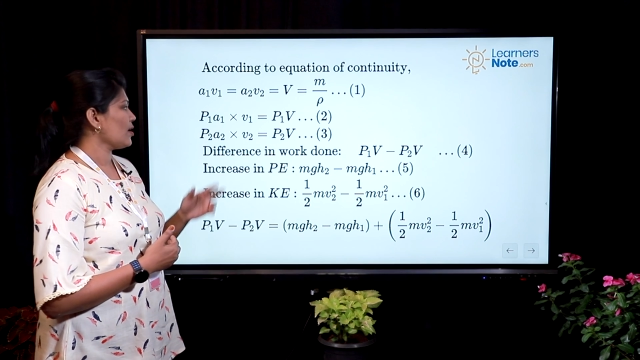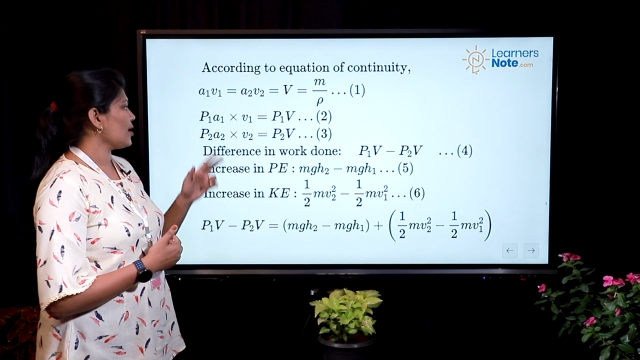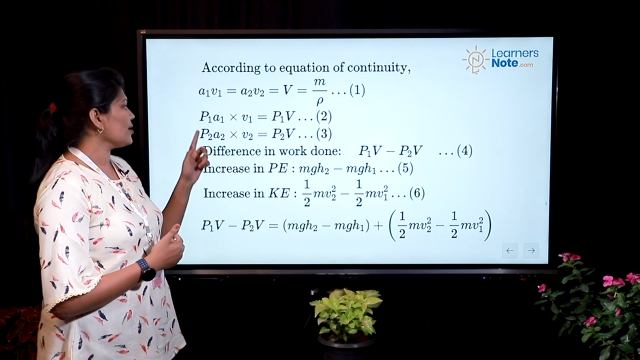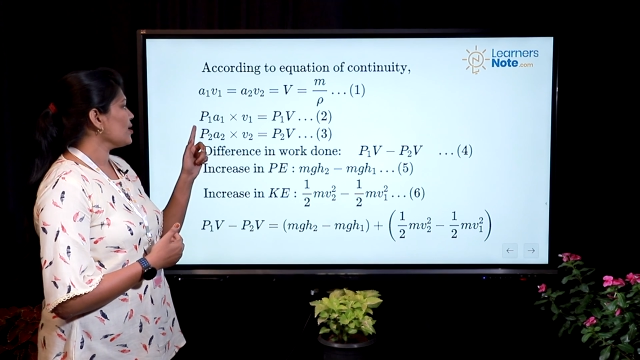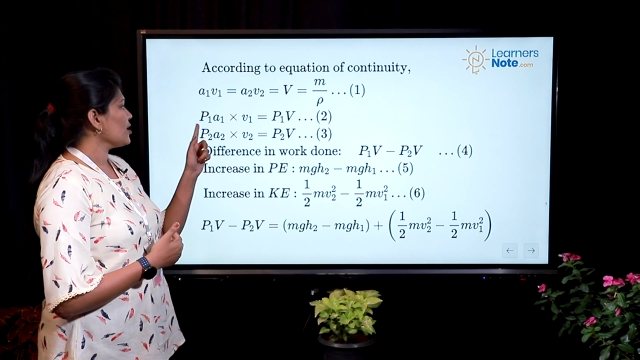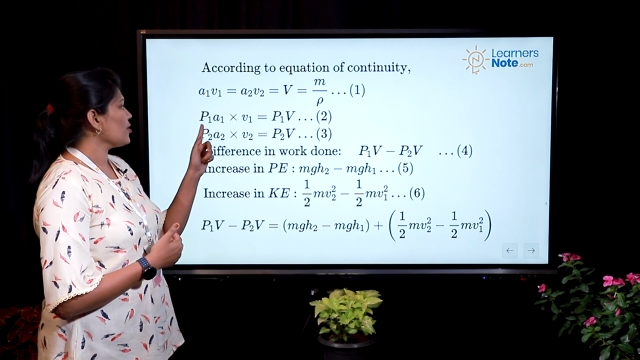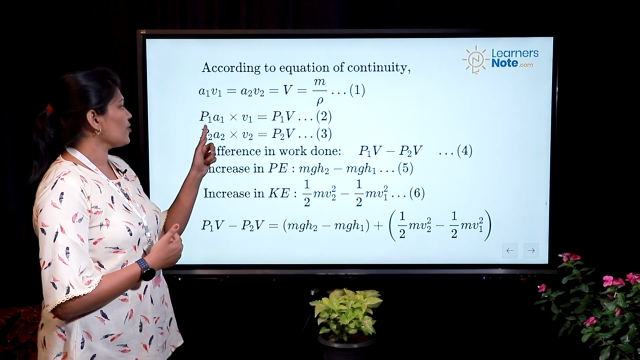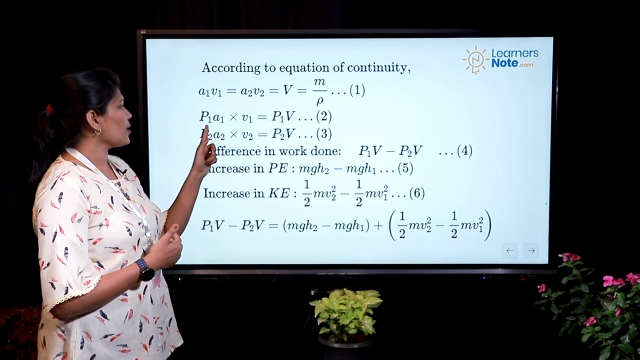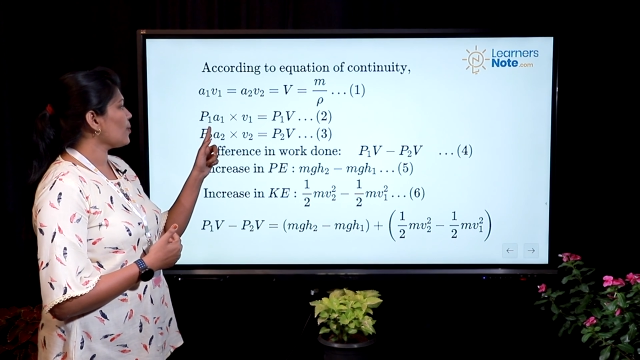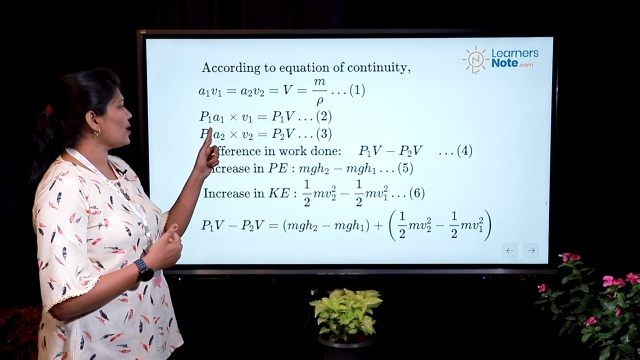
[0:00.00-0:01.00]
And if
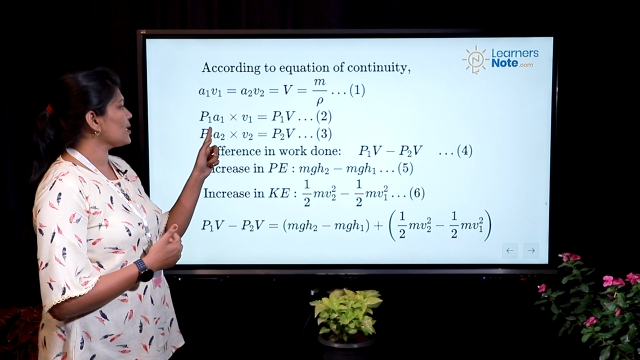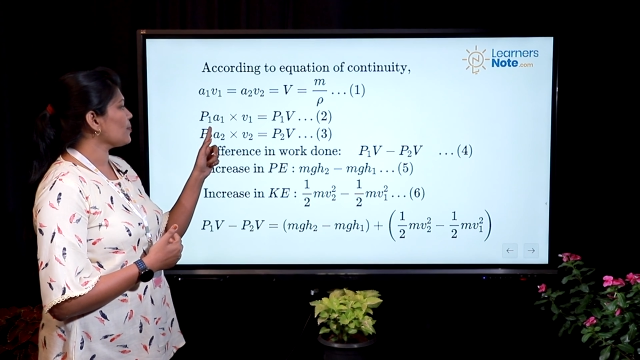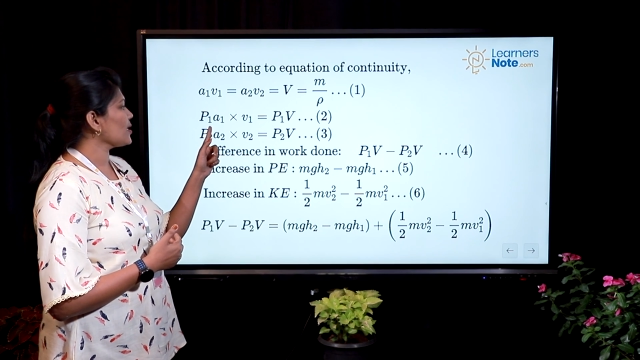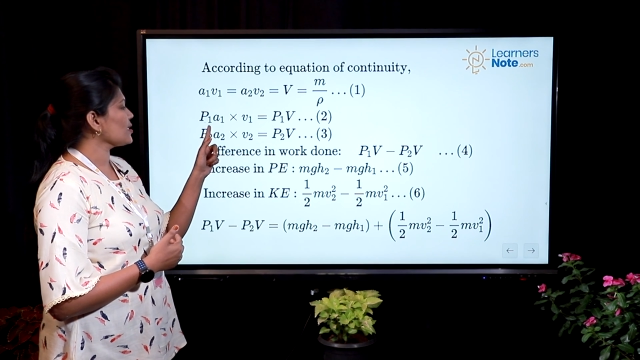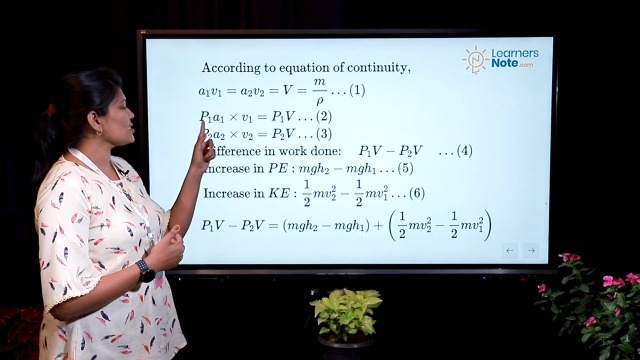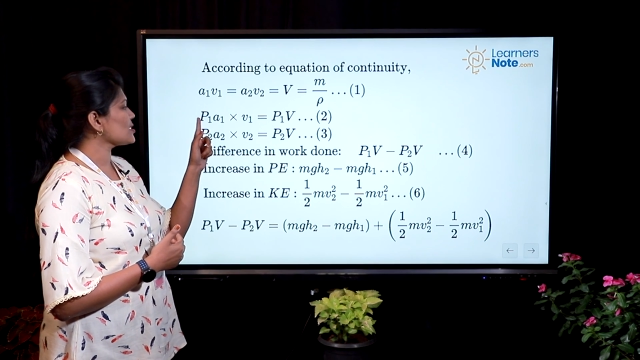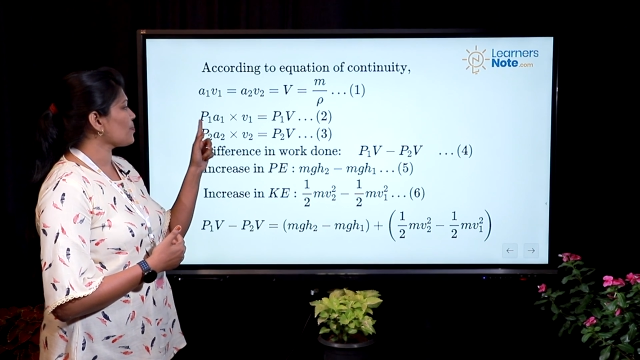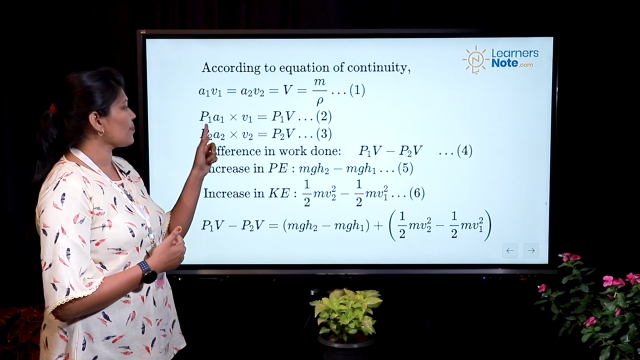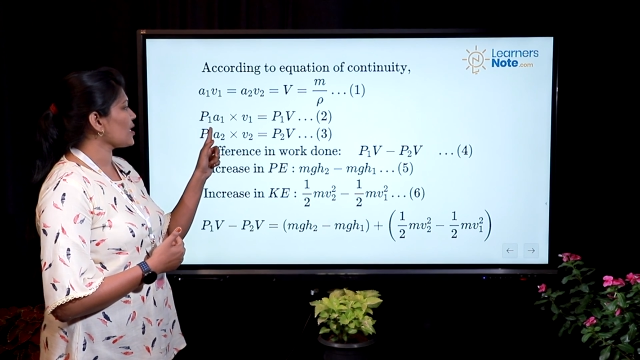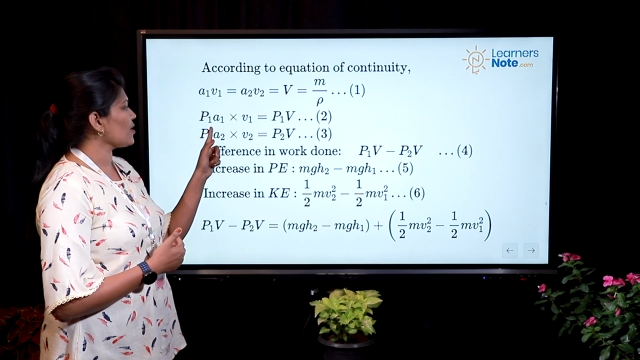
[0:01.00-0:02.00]
we are multiplying this
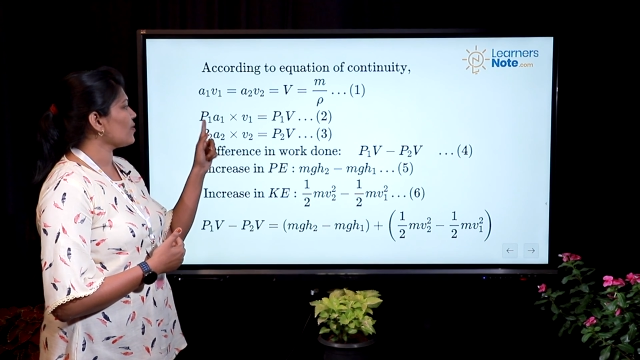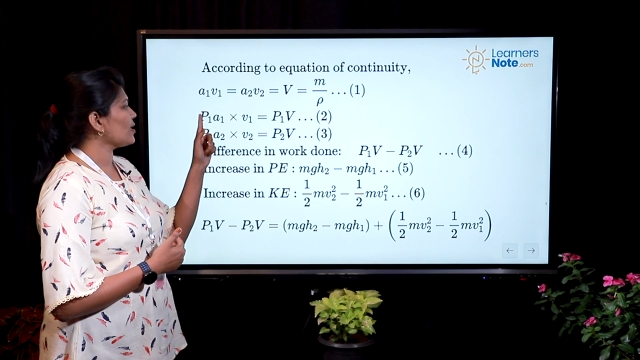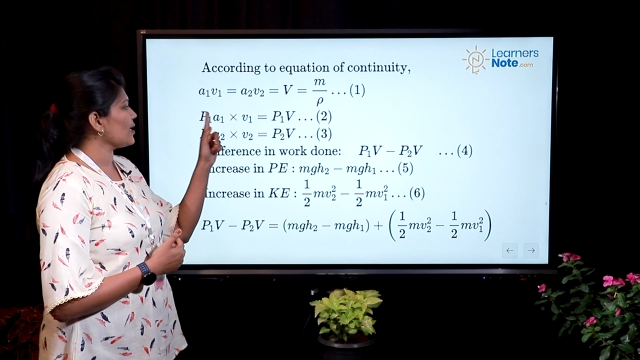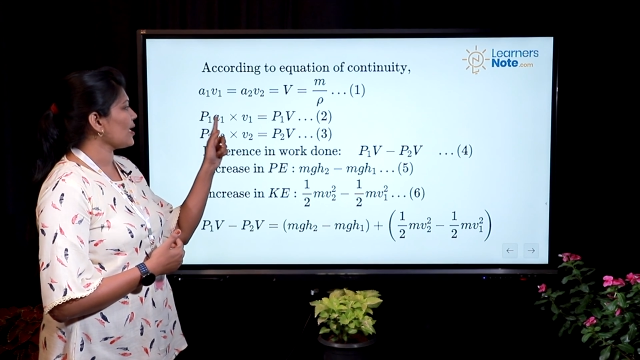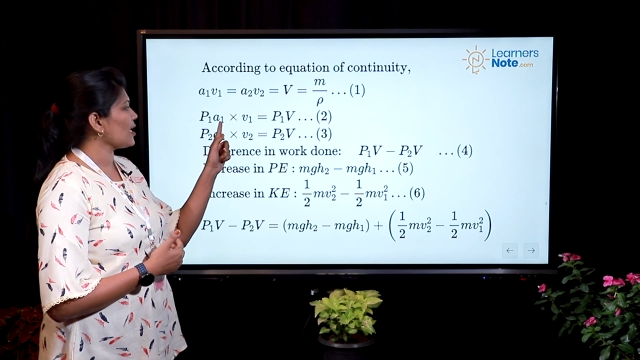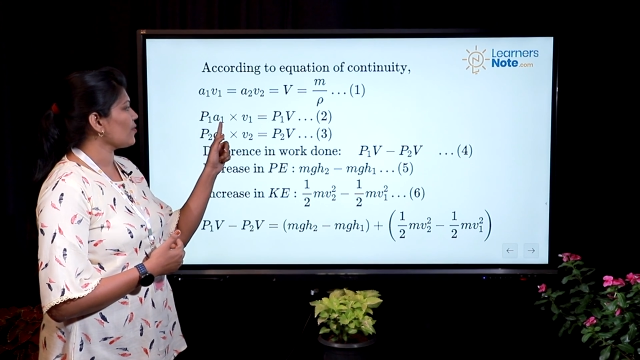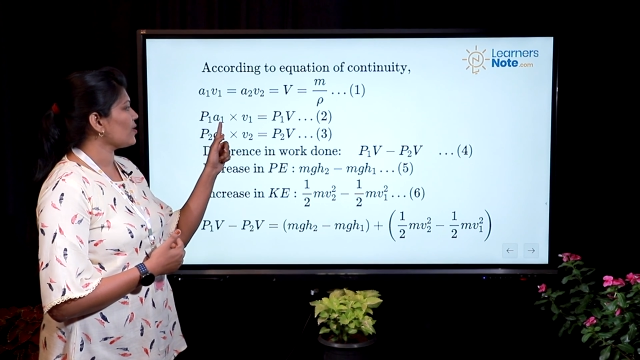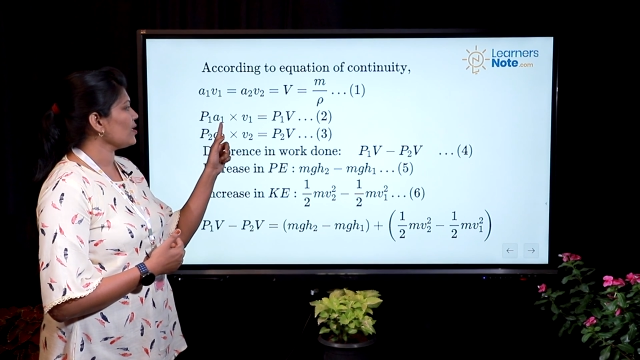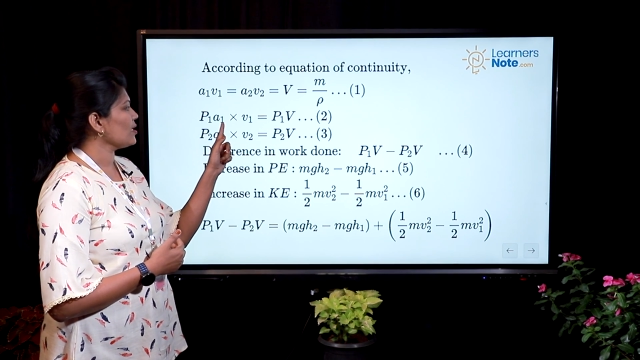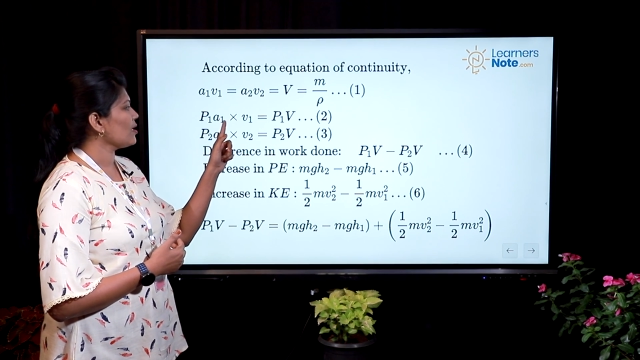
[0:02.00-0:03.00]
P1
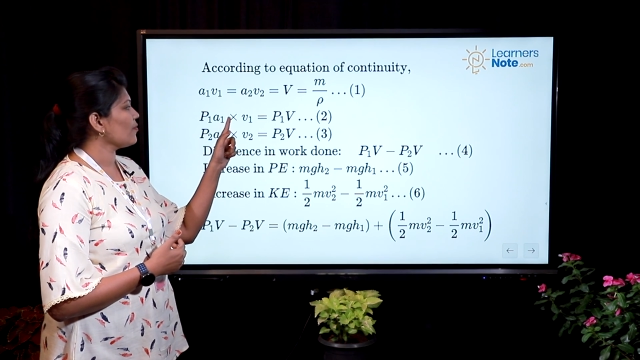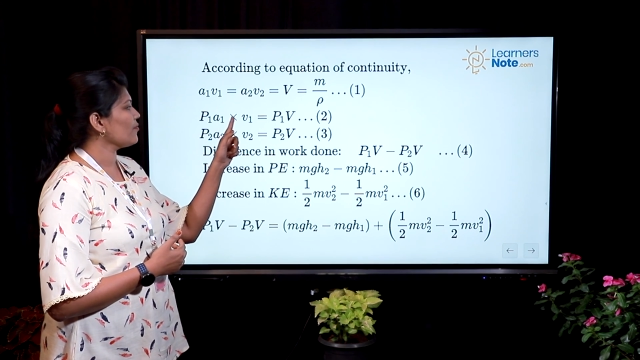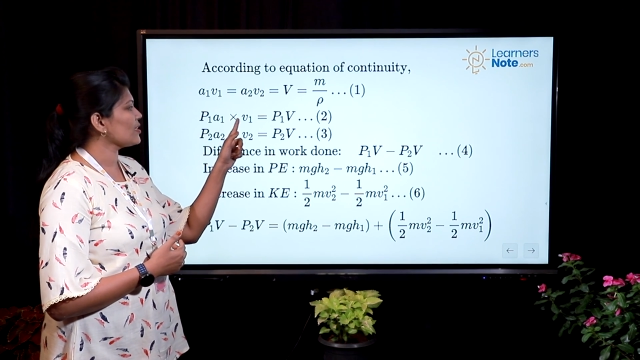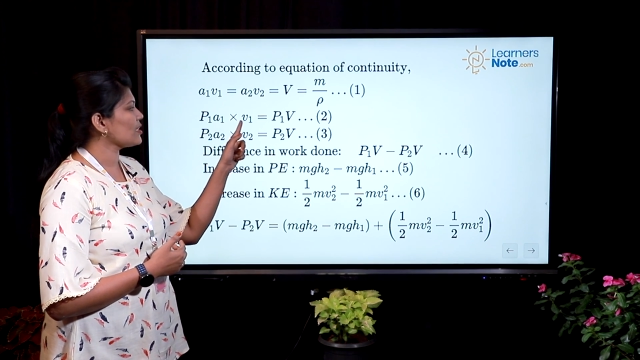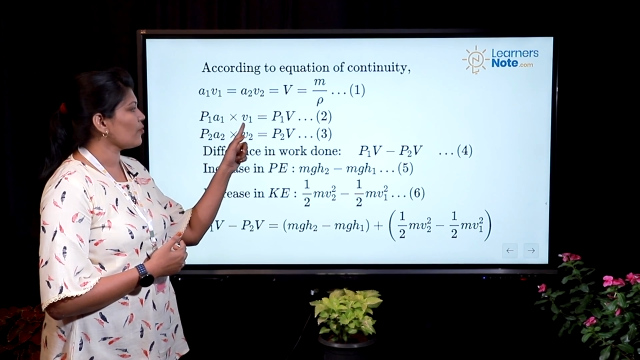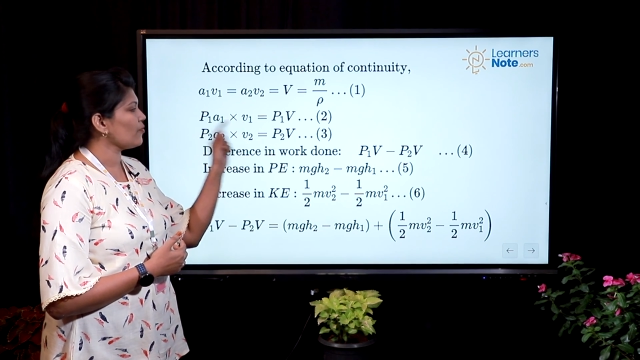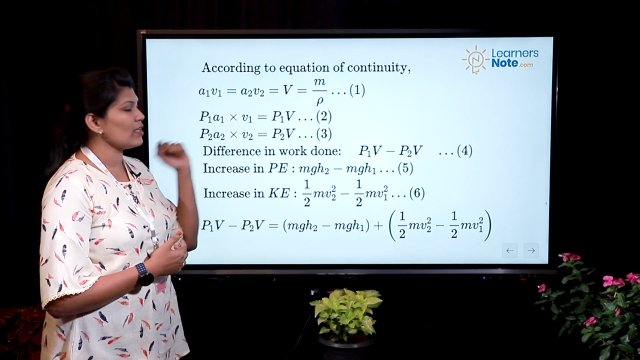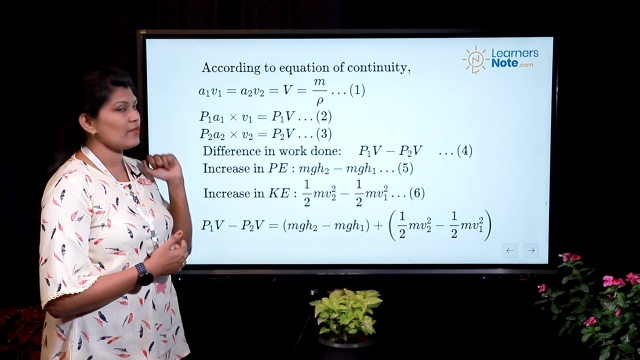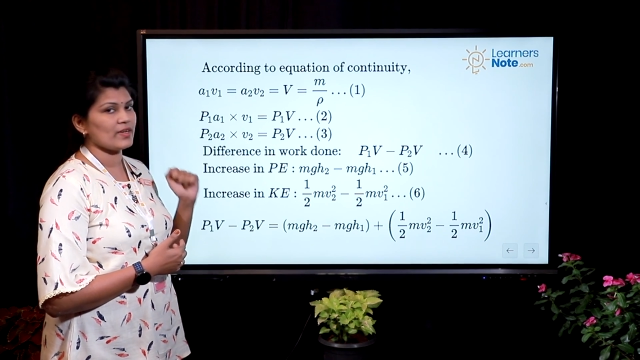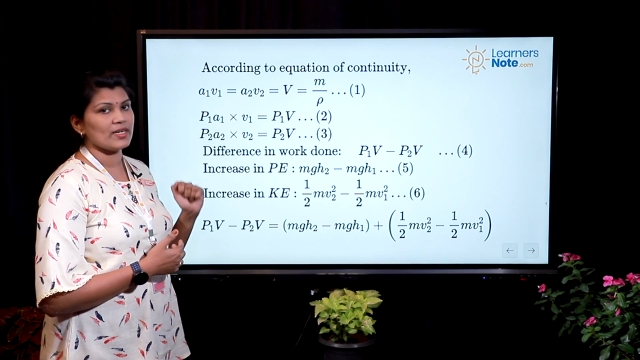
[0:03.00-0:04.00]
A1 with
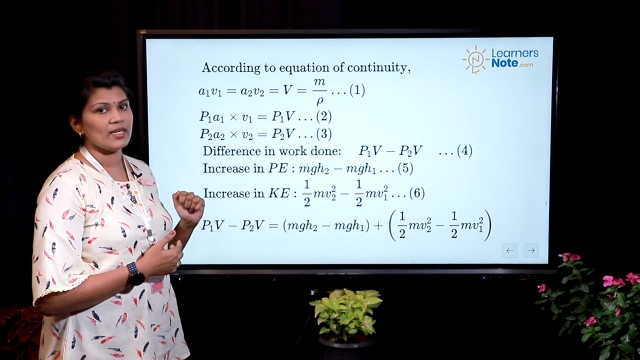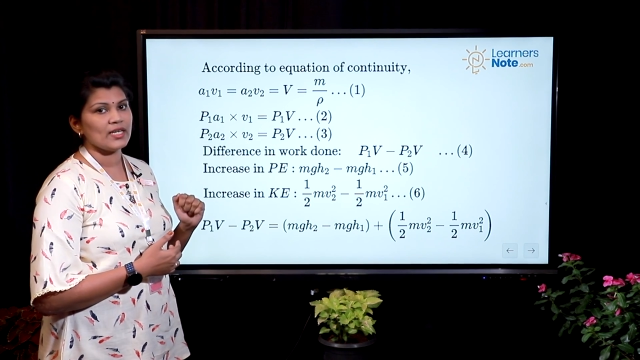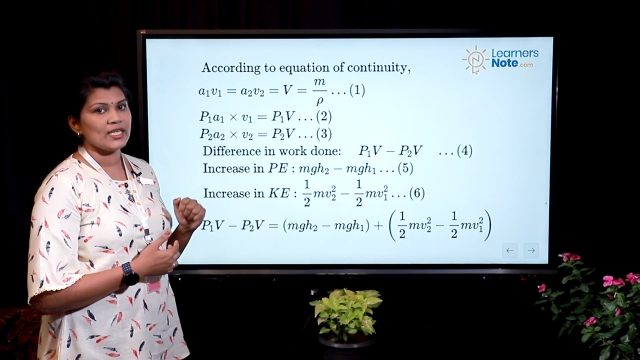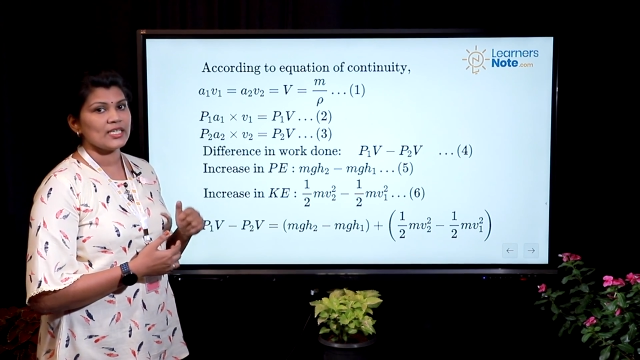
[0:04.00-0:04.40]
V1,